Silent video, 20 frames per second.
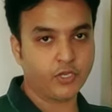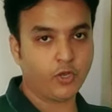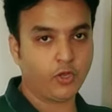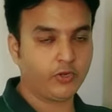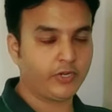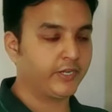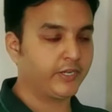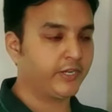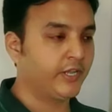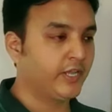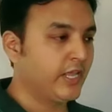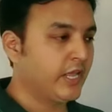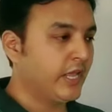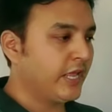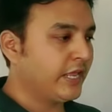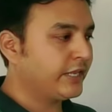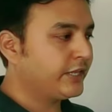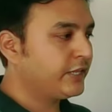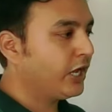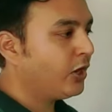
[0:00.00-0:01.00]
Alright,
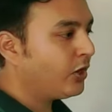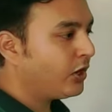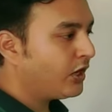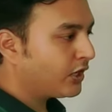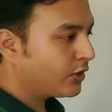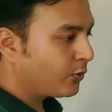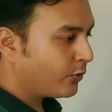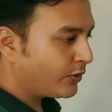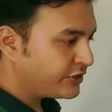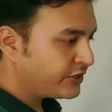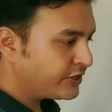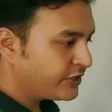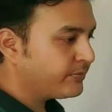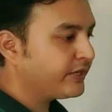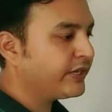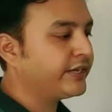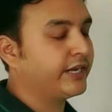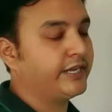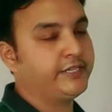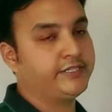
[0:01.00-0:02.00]
now a question may
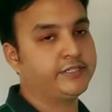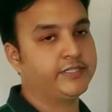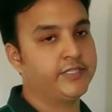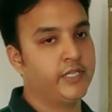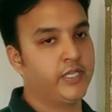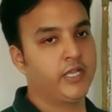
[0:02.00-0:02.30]
arise,